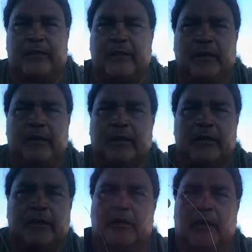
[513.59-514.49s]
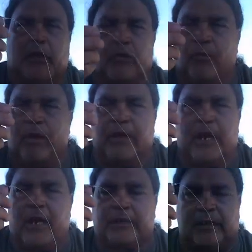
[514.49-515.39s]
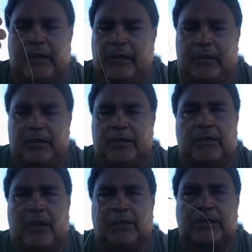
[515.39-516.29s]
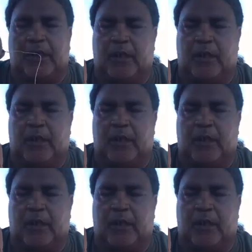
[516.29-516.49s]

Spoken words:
I go 1 knot to here because it's all set up already.